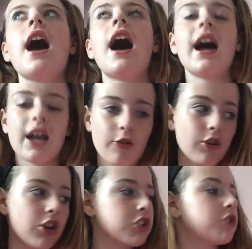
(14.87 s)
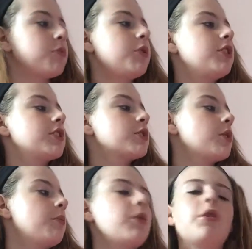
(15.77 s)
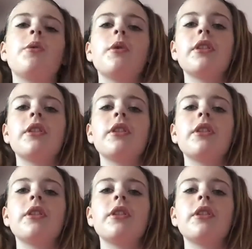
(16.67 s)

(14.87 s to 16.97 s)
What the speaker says: I have lots of books, but